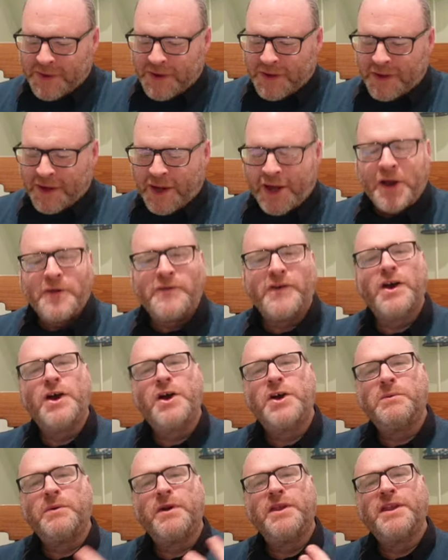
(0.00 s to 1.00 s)
I
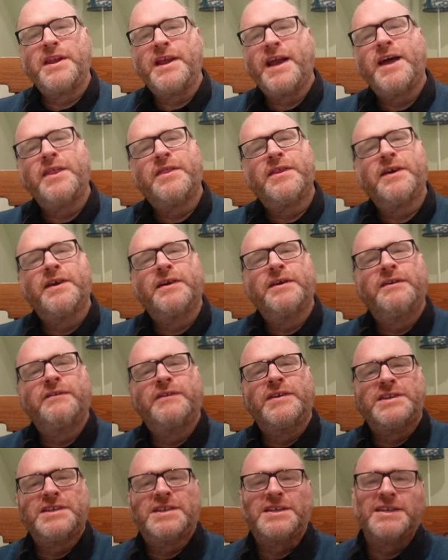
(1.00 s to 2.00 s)
overheard one of the other
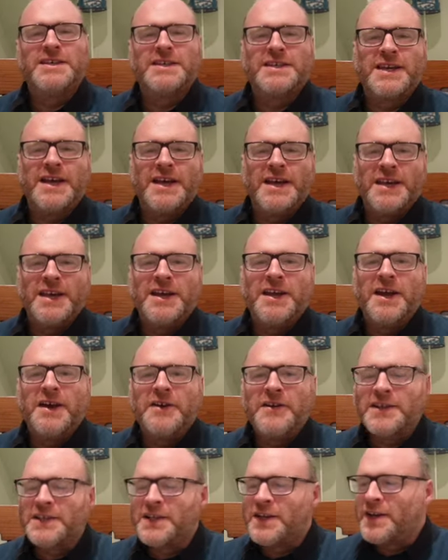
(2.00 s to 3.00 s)
visitors saying,
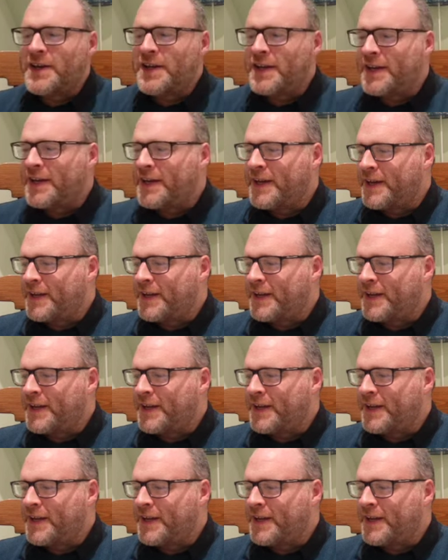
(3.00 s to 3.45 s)
it's like